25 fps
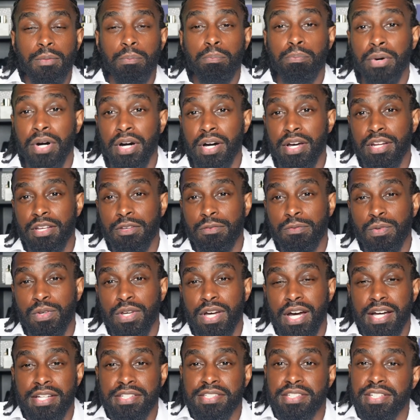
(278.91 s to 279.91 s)
But if you
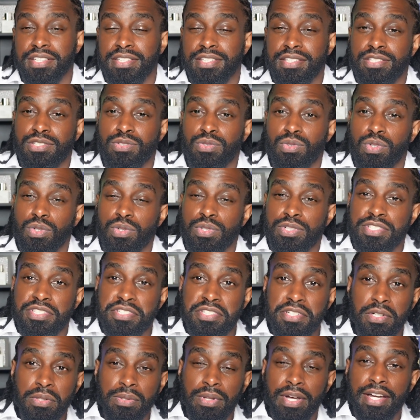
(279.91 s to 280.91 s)
guys get this one on a
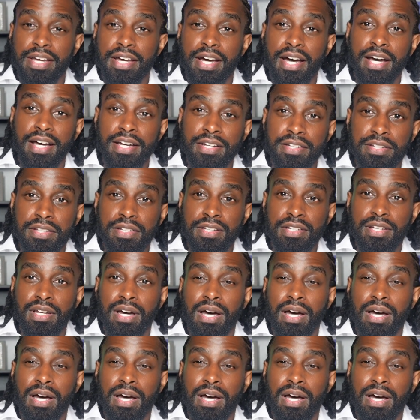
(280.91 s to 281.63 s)
steal like I did,